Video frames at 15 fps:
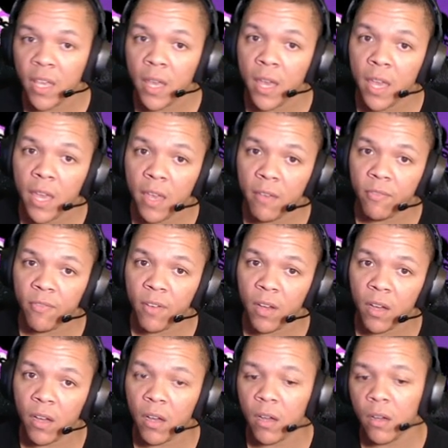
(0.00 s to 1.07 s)
If
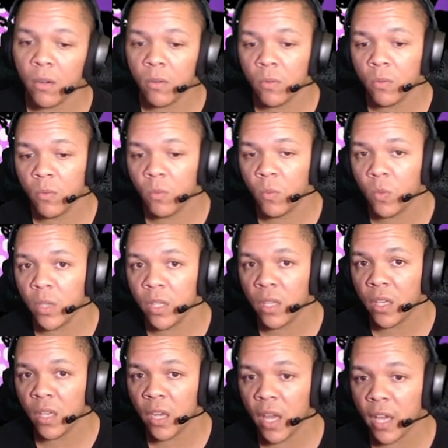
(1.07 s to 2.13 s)
uh, we
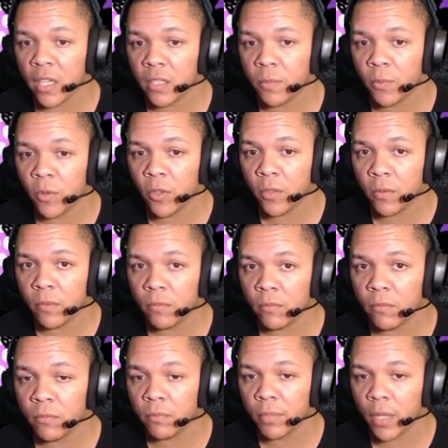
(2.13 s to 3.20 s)
get Expert
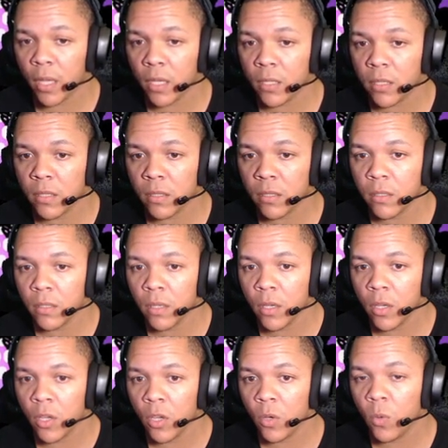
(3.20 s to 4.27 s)
Plus,
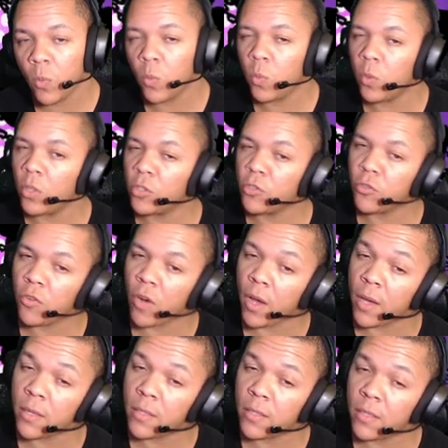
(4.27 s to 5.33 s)
we'll
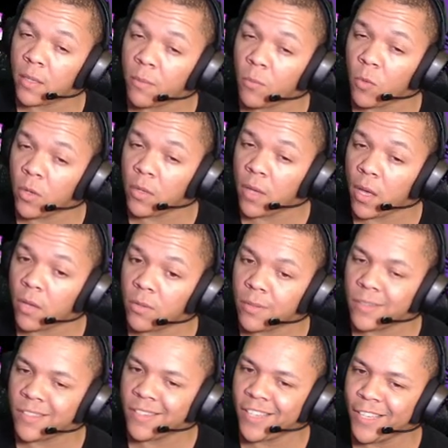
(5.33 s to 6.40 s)
try someone else's
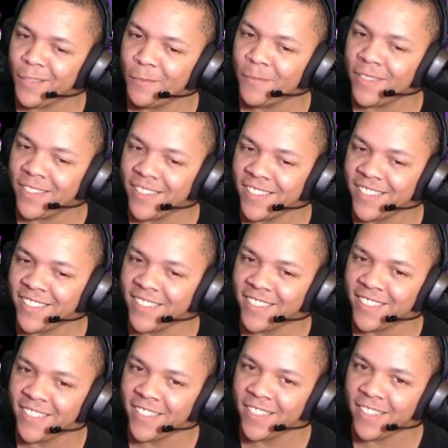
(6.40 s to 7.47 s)
team
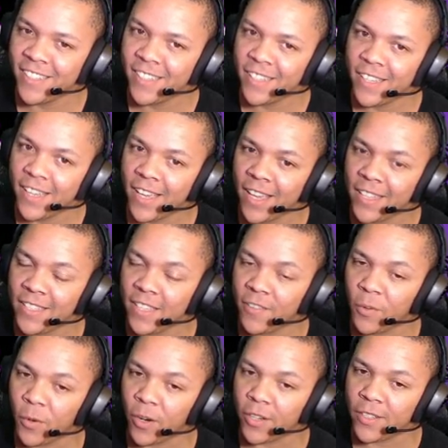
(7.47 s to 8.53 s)
and see if it
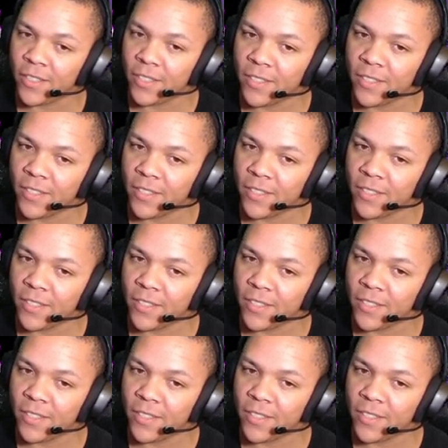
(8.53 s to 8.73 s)
works.